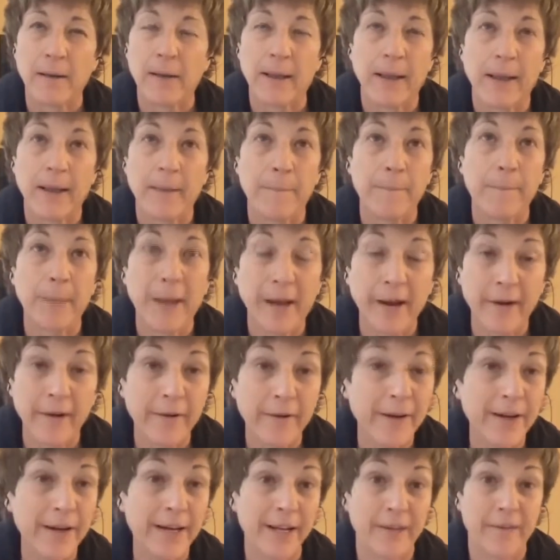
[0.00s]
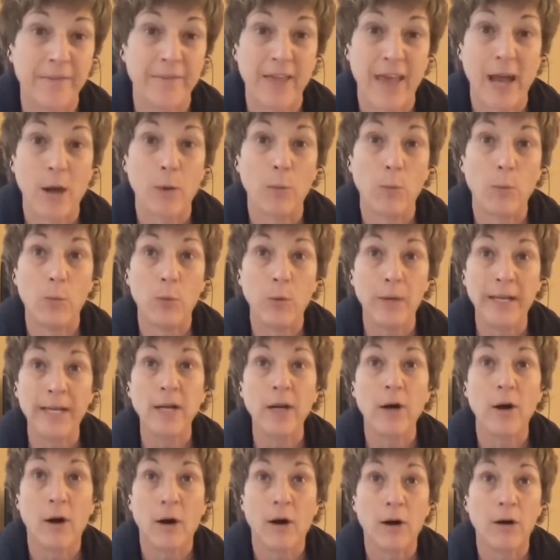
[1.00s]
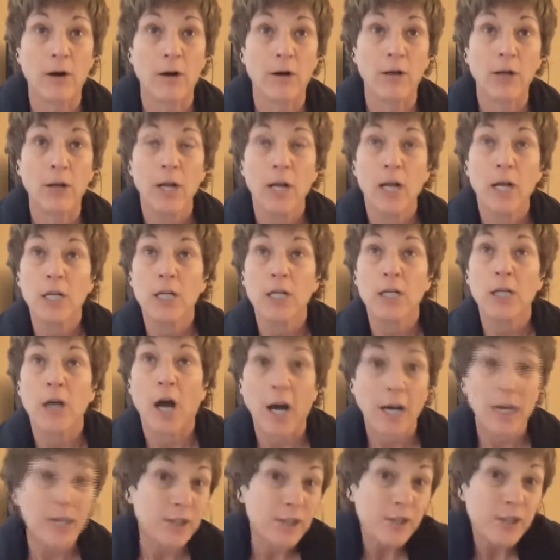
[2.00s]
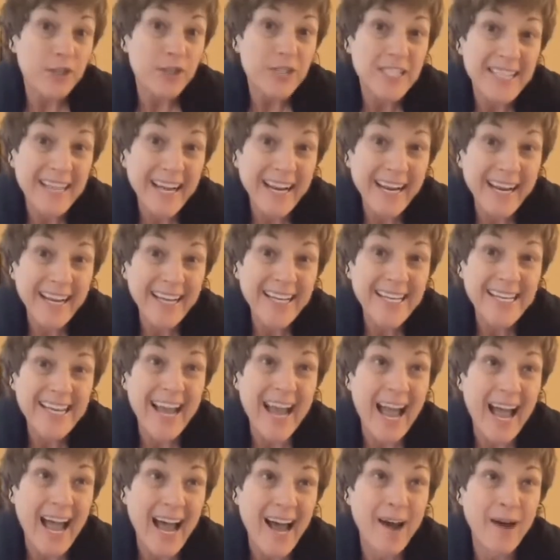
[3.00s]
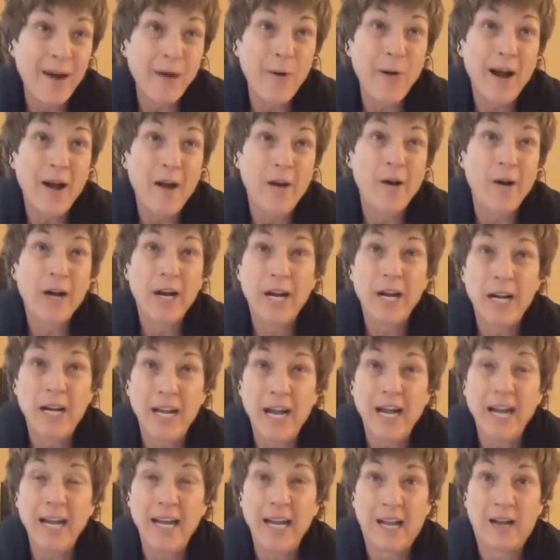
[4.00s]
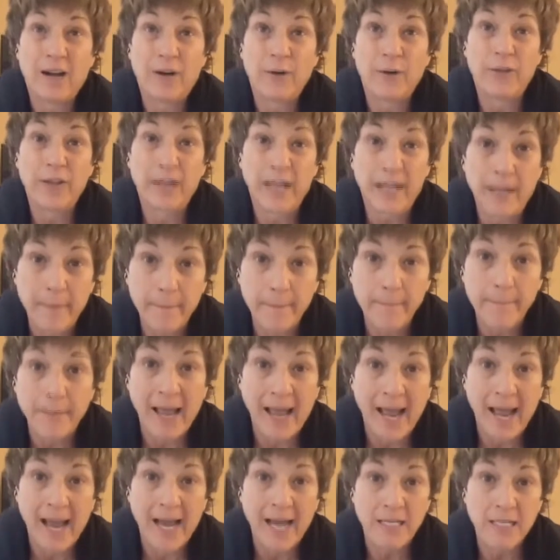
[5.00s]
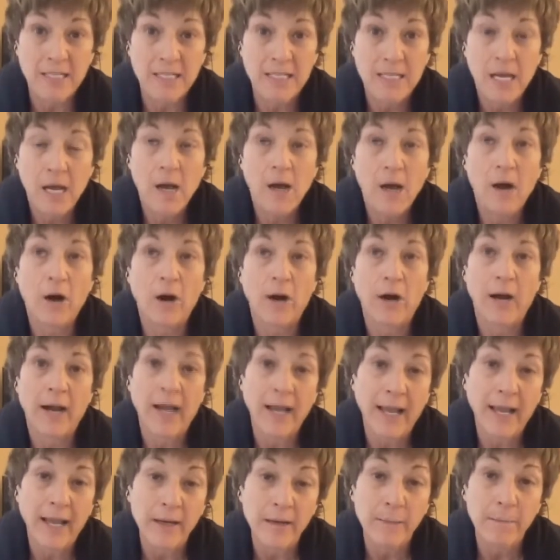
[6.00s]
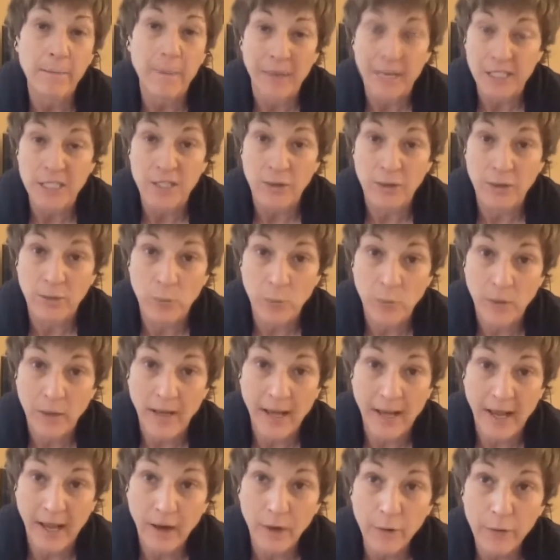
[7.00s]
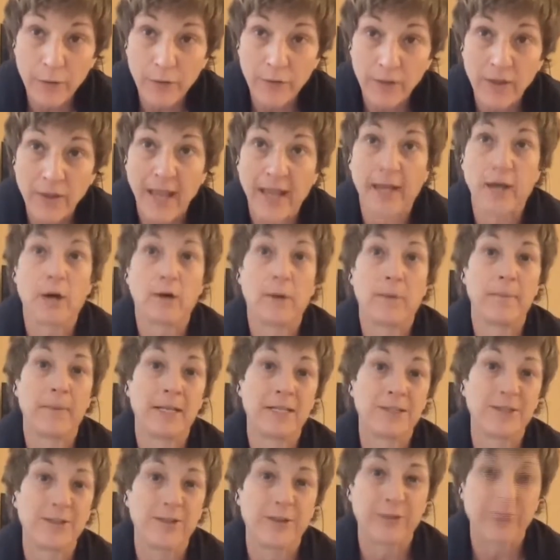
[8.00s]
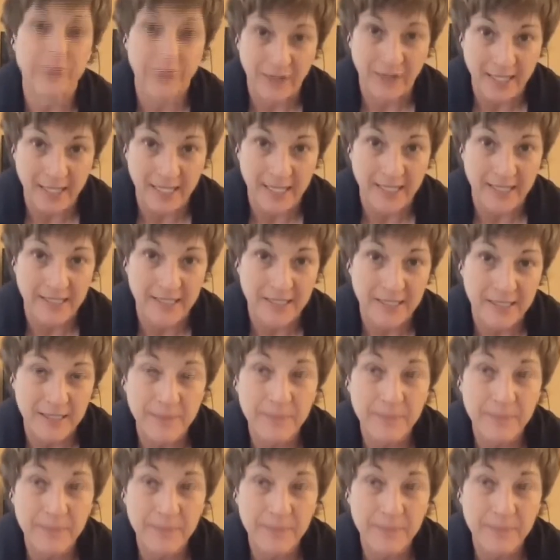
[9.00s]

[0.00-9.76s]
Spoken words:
imperative that we all understand how our gut health impacts our mental health and our mental fitness.